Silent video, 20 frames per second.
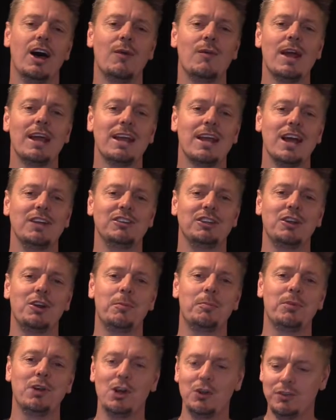All right, guys, a
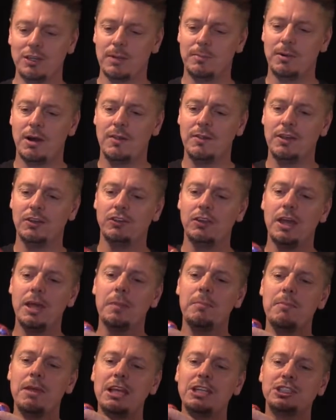little pro tip on
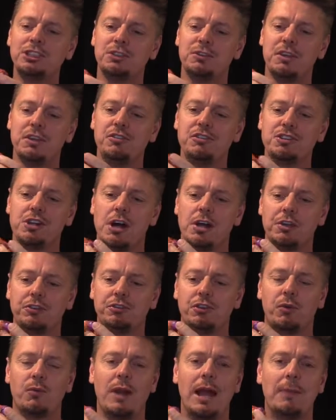this. Make sure these
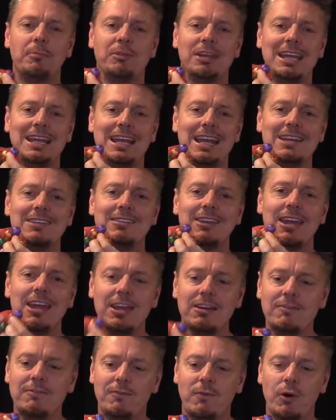chocolates are wrapped in a
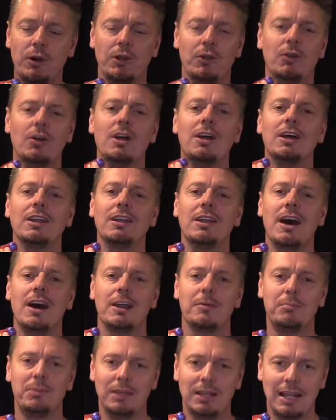tin foil, not
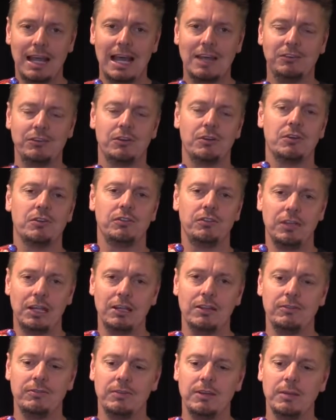a plastic or
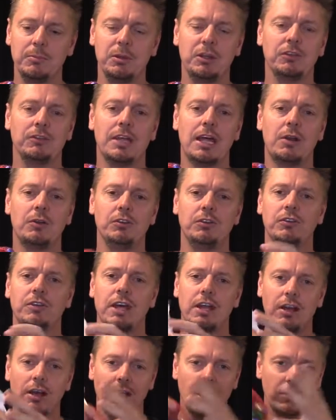cellophane, because that'll just
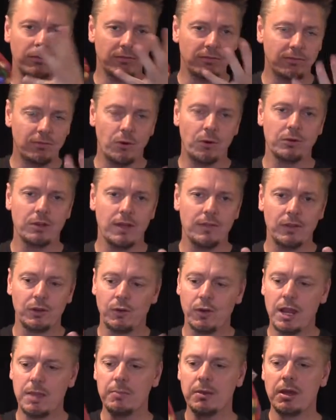kind of unfold on the
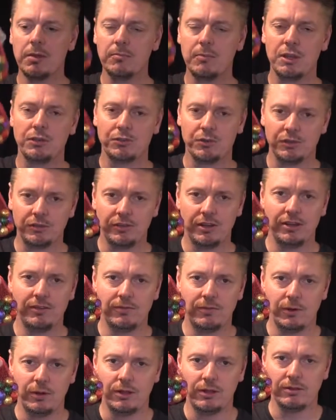grape. Make sure it's tin
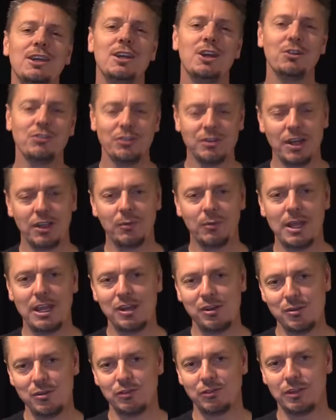foil. Here's another way to
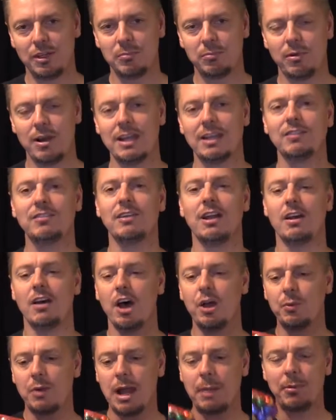do the same prank. Instead
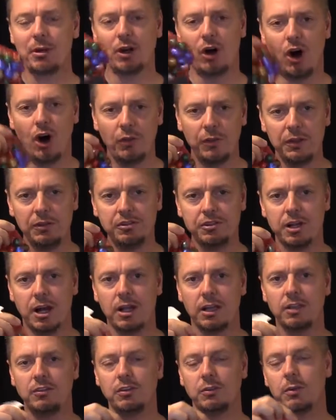of unwrapping all these
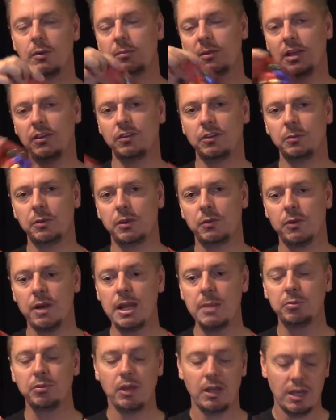chocolates and replacing them with
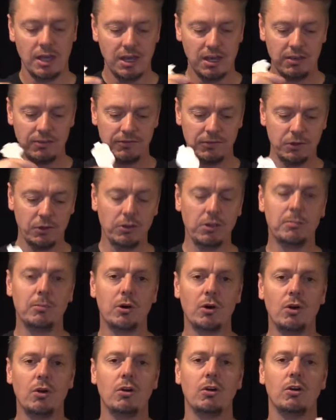grapes, fill the
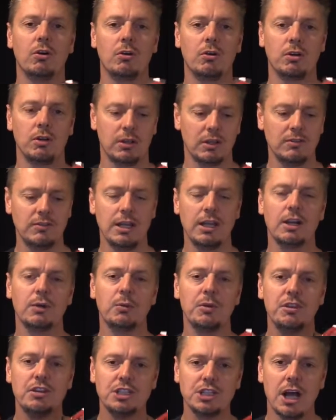bowl or container
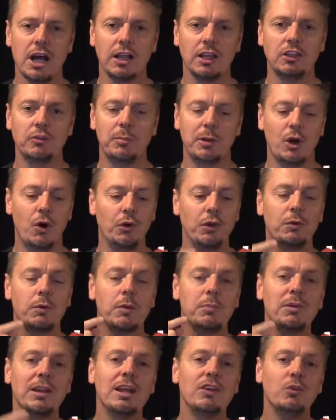with chocolates, but only
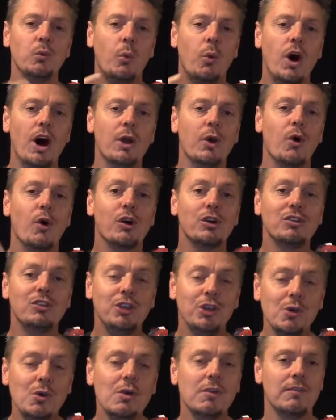replace 1 or
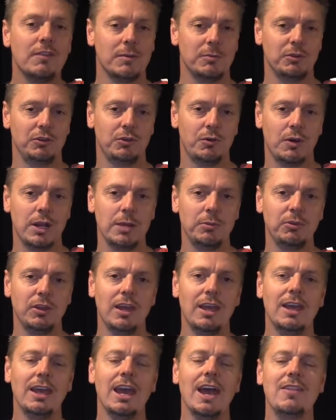2 of them as grapes,
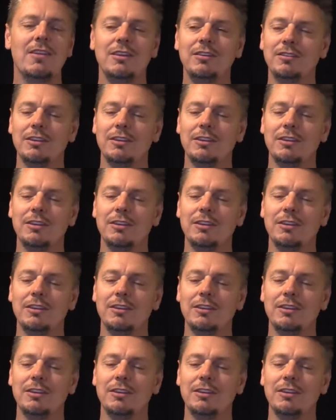and then